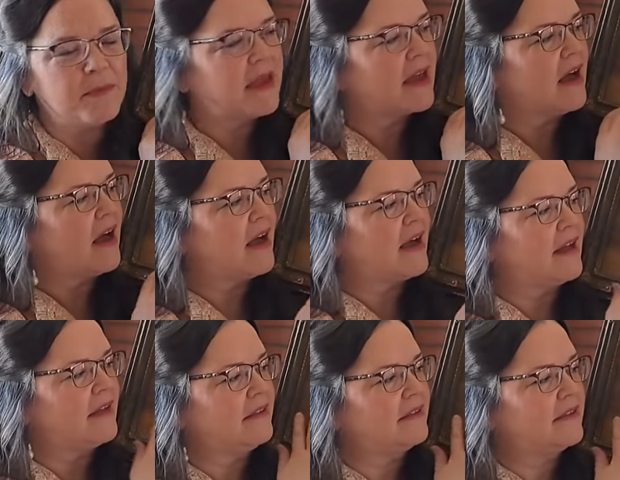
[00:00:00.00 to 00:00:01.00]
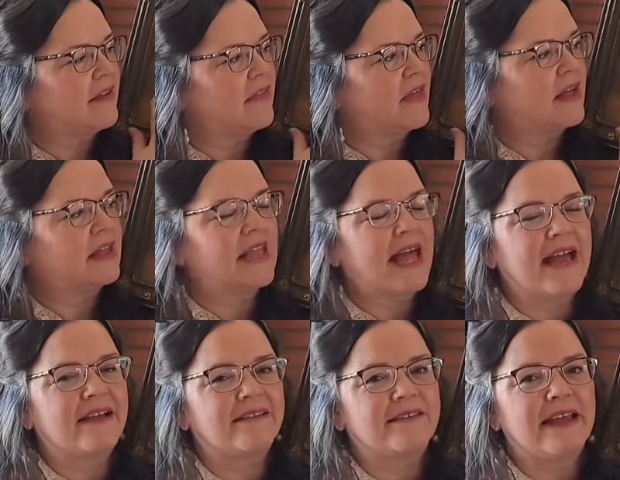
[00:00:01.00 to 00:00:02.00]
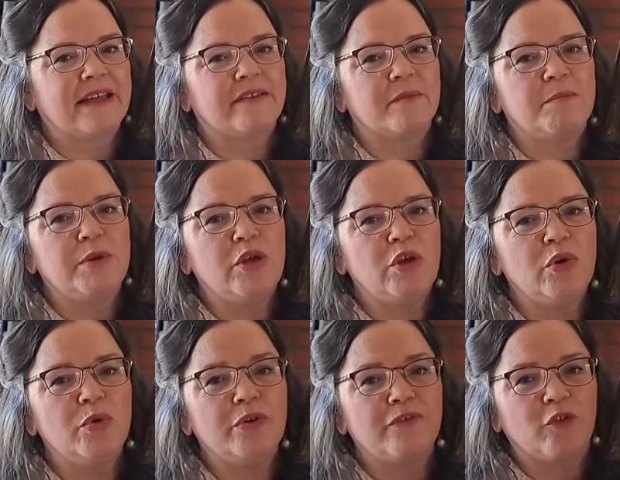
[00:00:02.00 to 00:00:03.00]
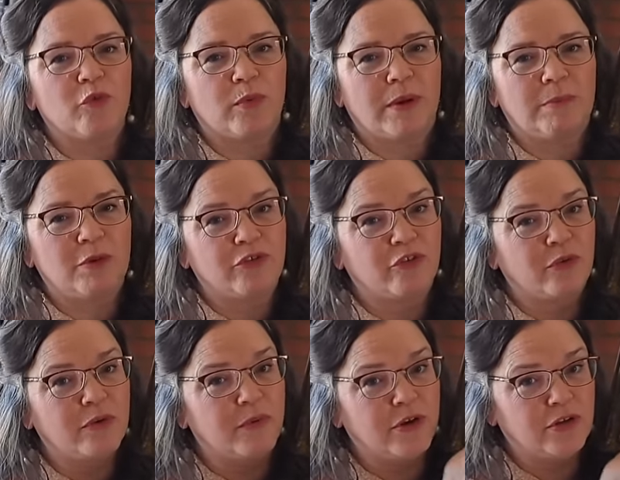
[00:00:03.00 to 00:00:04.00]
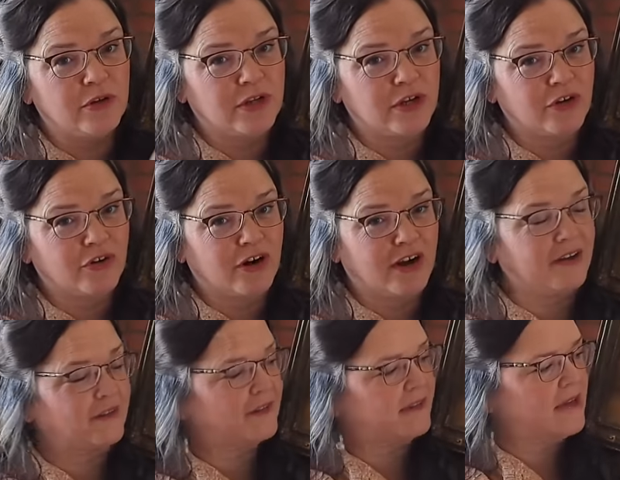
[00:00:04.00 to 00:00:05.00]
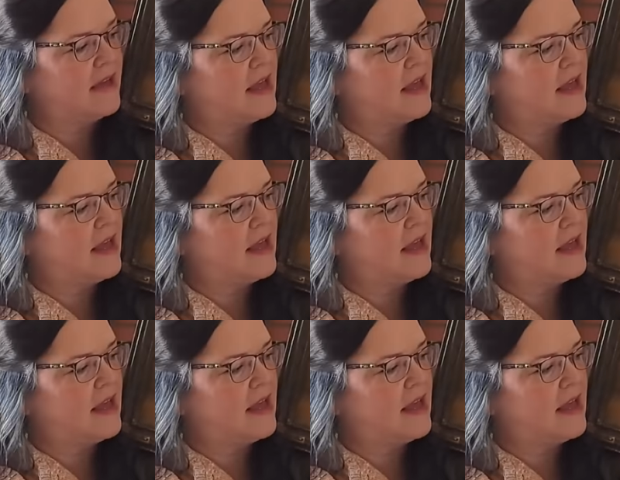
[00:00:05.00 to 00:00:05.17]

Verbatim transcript: because the glass has a beautiful ripple to it when you look across.